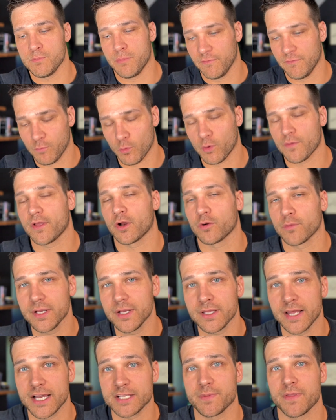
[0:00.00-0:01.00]
before they're
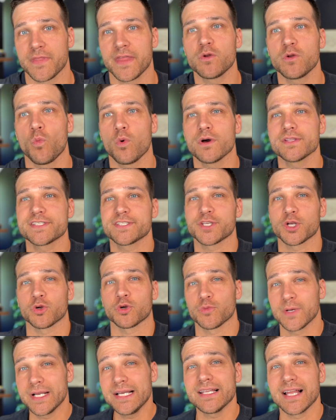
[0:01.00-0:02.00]
realized, but then once they're
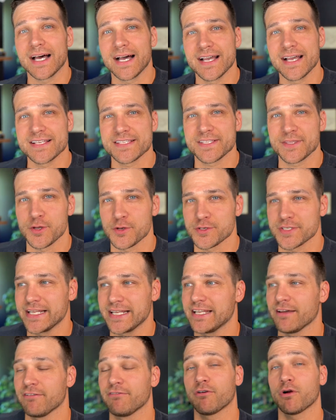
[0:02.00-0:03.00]
realized, there's a
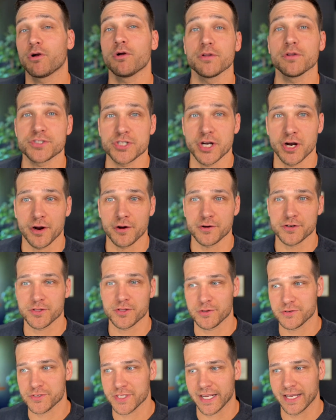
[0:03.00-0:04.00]
deferral charge. So
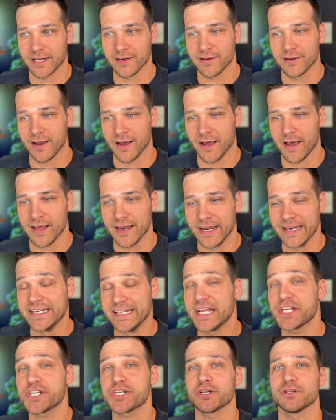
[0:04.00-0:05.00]
there's like an
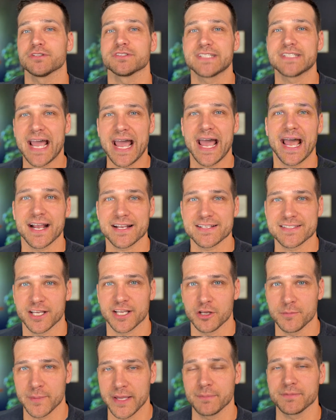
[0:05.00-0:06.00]
additional tax that
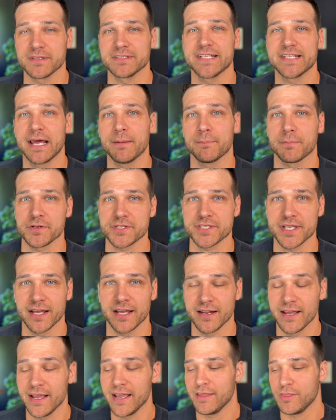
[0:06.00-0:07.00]
could be up to
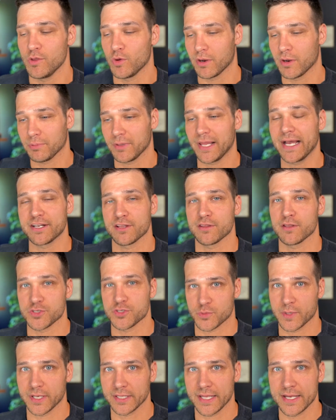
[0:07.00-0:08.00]
10% that would apply to
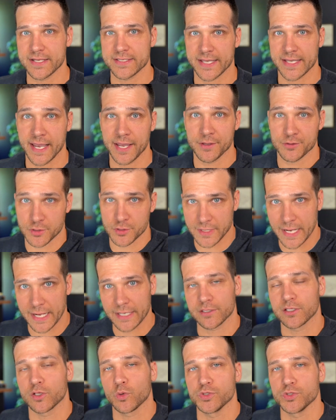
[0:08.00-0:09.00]
those realized gains. So not
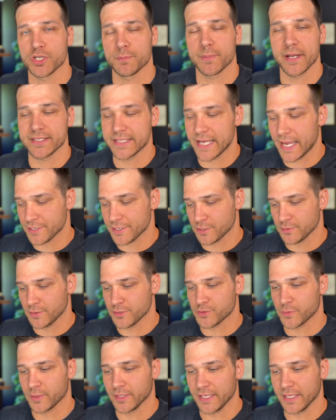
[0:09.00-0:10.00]
only would you pay tax on
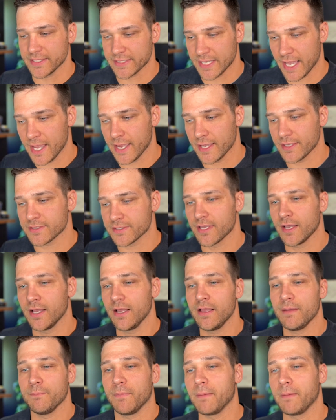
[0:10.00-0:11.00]
those realized gains,
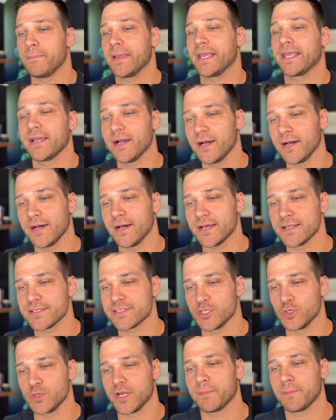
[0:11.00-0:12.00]
but
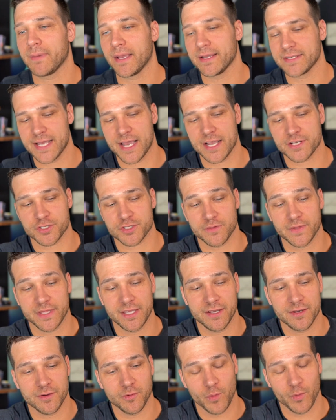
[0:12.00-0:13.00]
because you didn't pay tax on
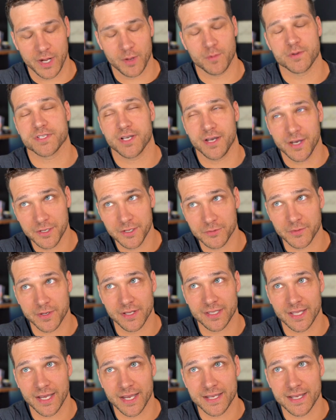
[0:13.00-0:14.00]
when it was
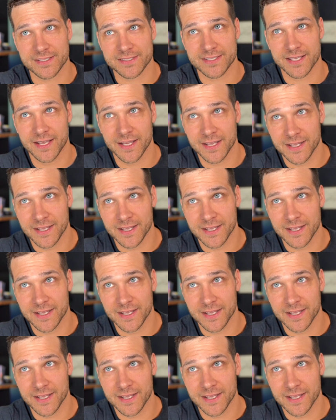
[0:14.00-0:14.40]
unrealized,